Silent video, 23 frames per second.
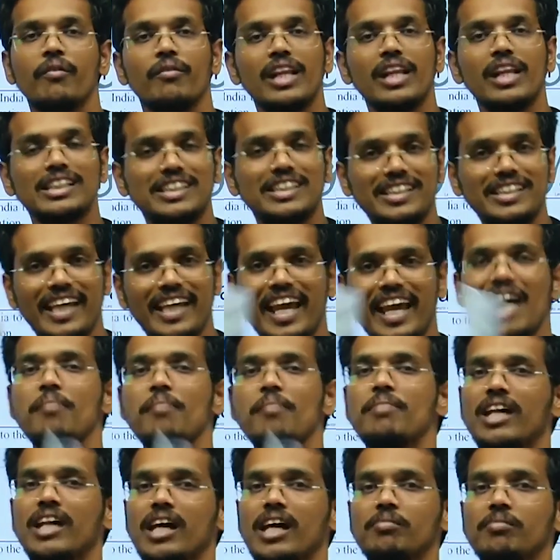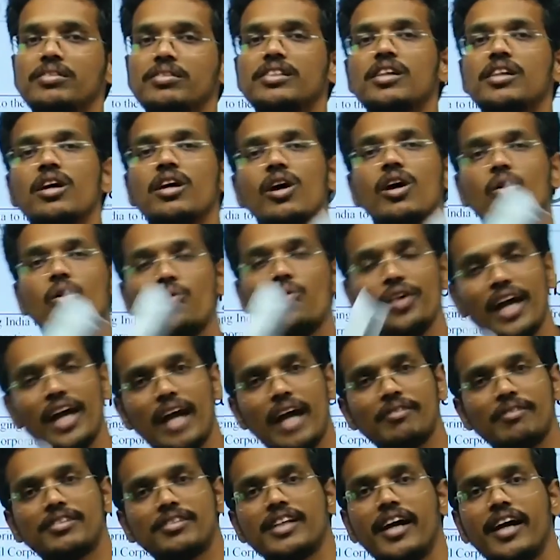The same names we
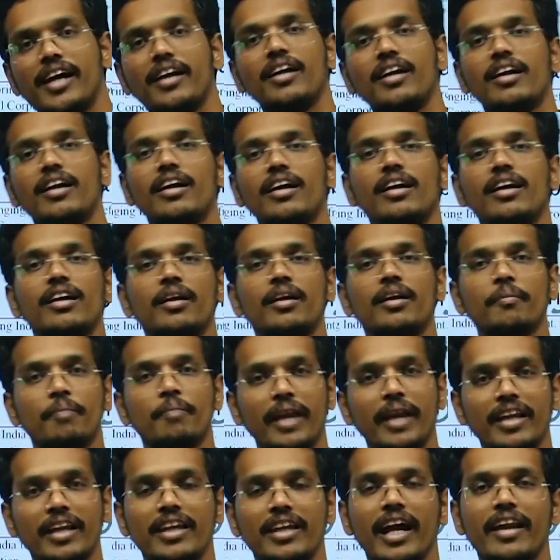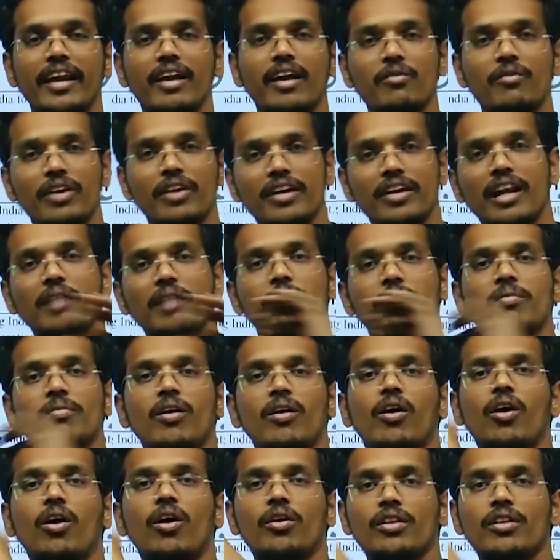have sent Pragyan and Vikram
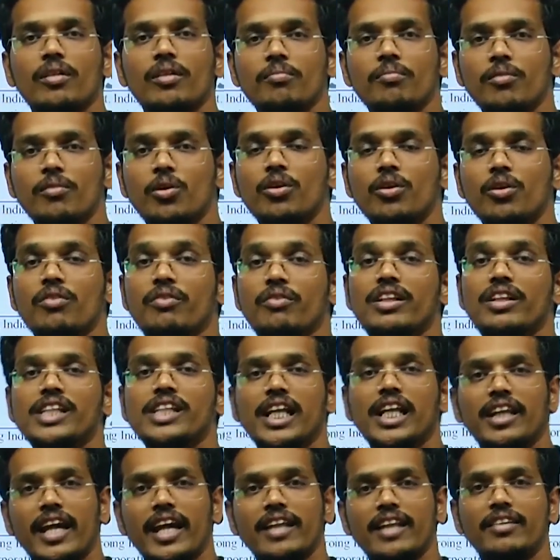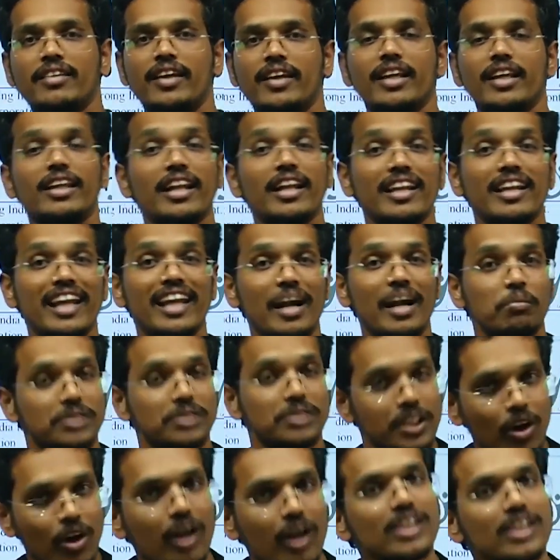onto the moon with Chandrayaan 3. The names
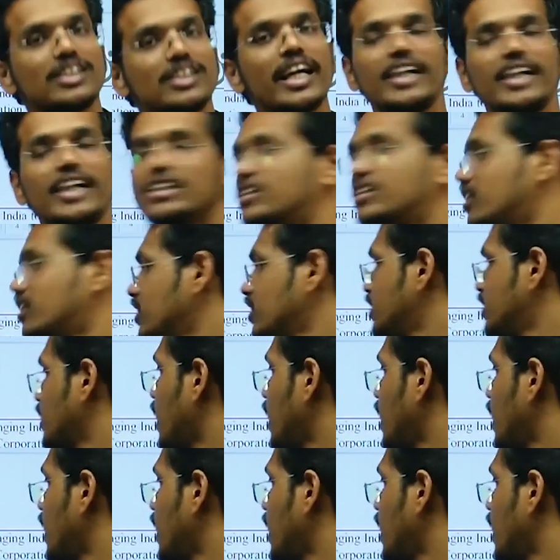did not change. The